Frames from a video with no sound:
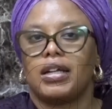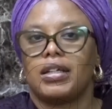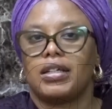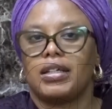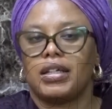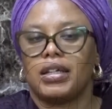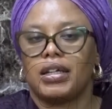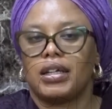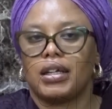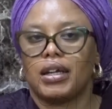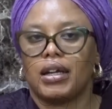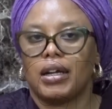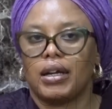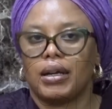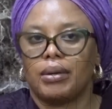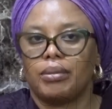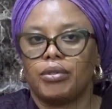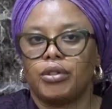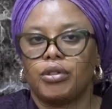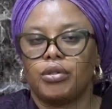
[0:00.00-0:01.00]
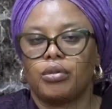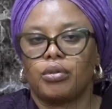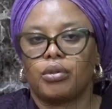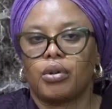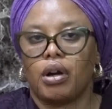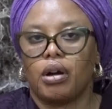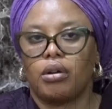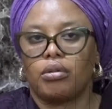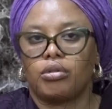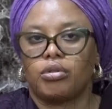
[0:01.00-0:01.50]
the
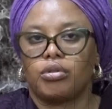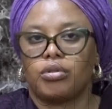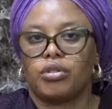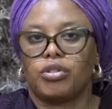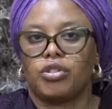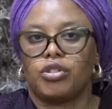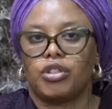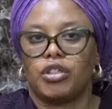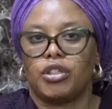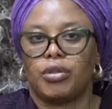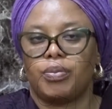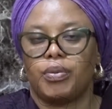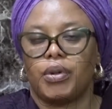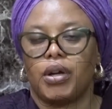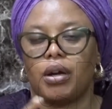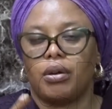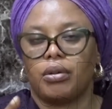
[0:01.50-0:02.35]
country's GDP,